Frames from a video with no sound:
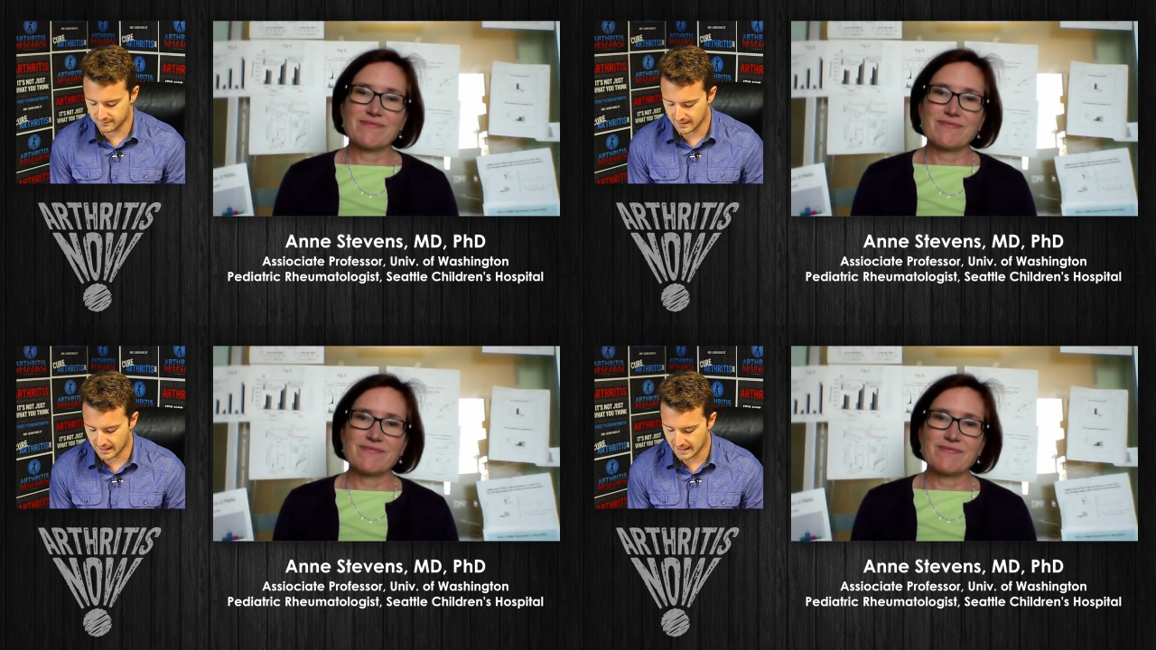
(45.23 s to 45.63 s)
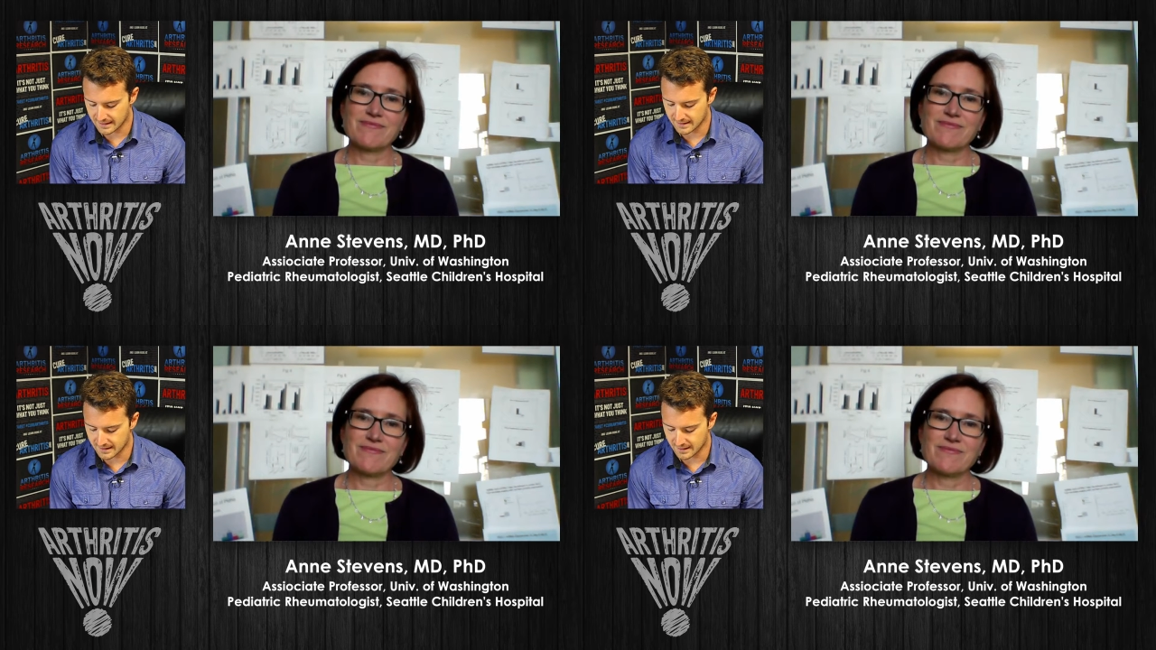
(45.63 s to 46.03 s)

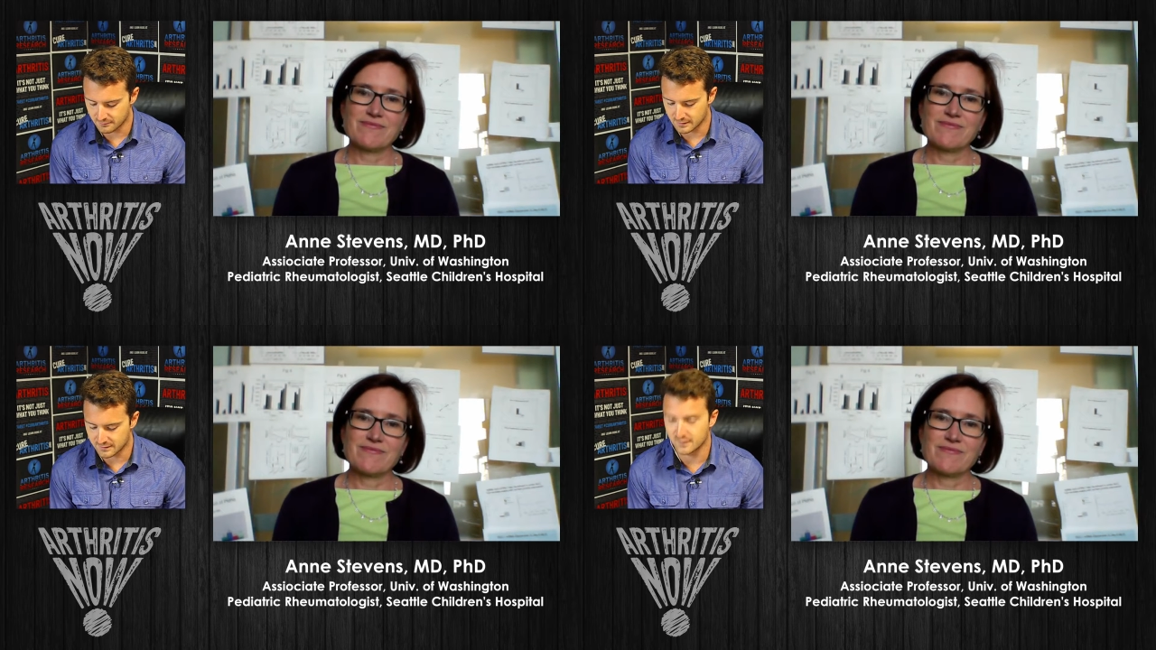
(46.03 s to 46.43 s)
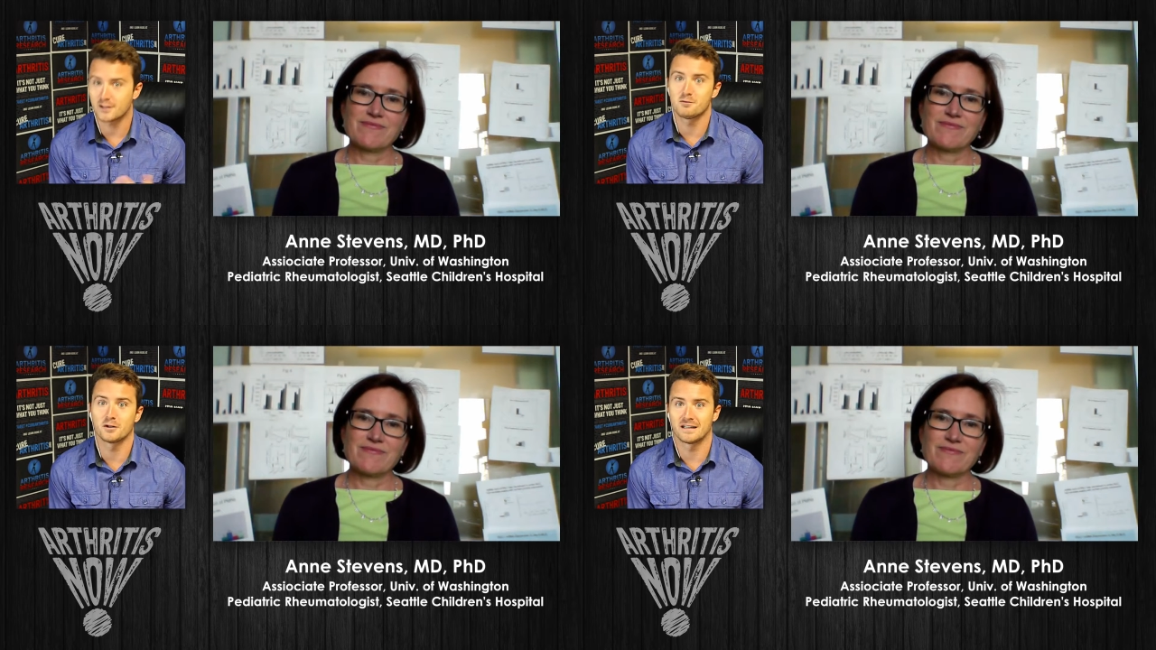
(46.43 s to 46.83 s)
Speaker 1: and um, it's
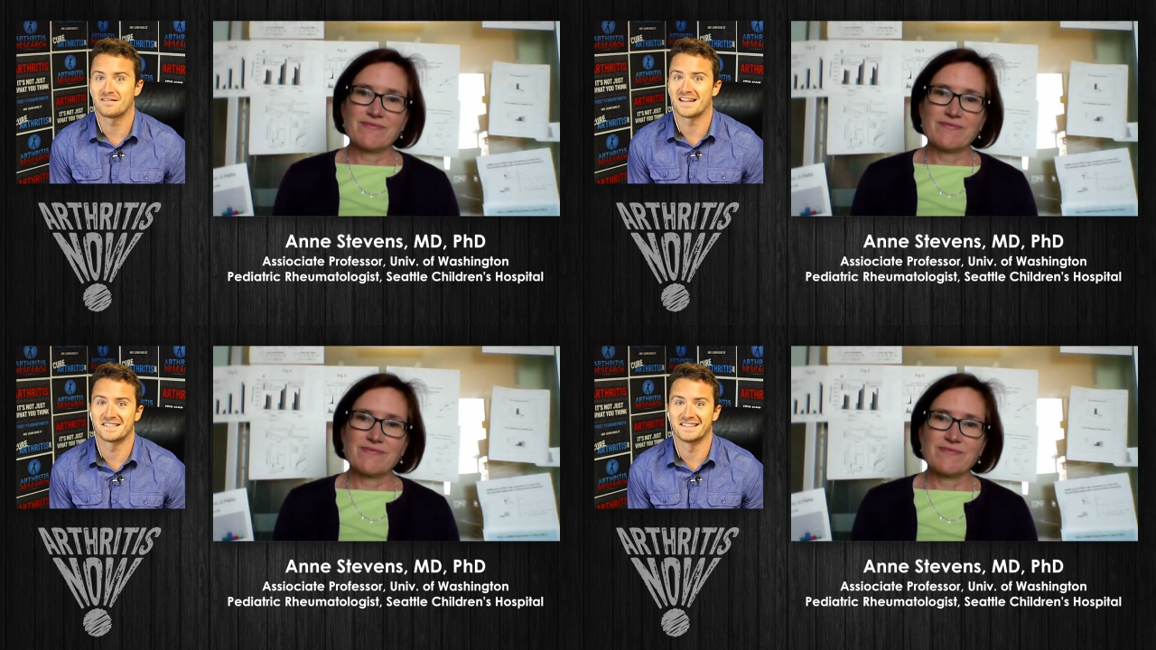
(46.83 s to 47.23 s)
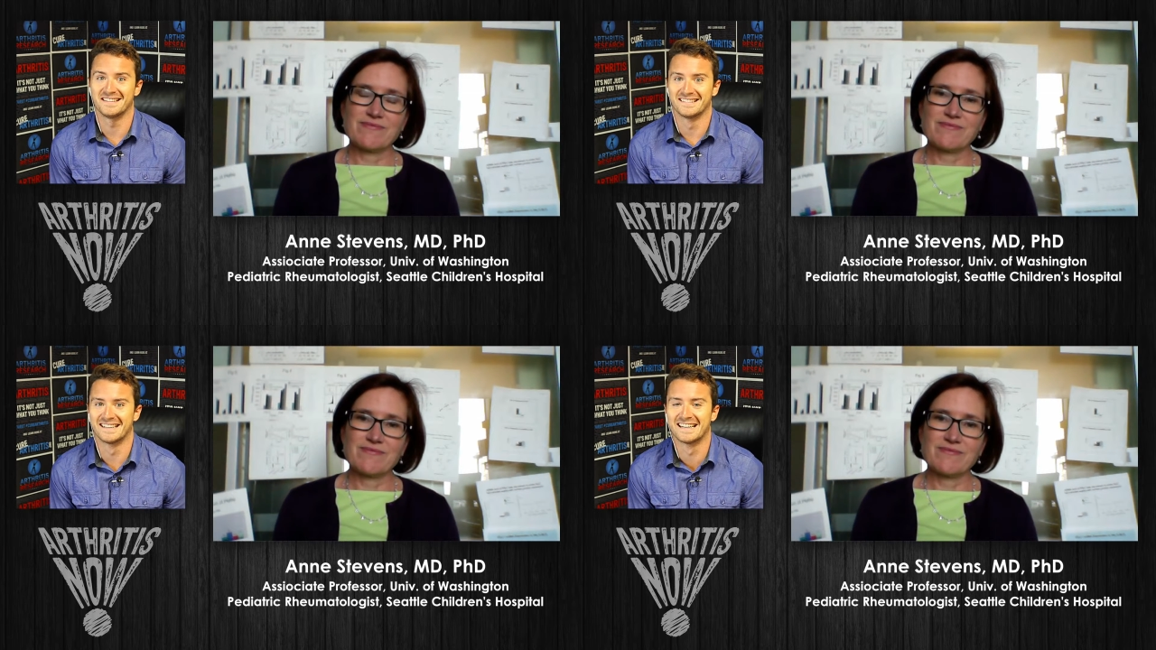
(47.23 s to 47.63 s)
very multifaceted.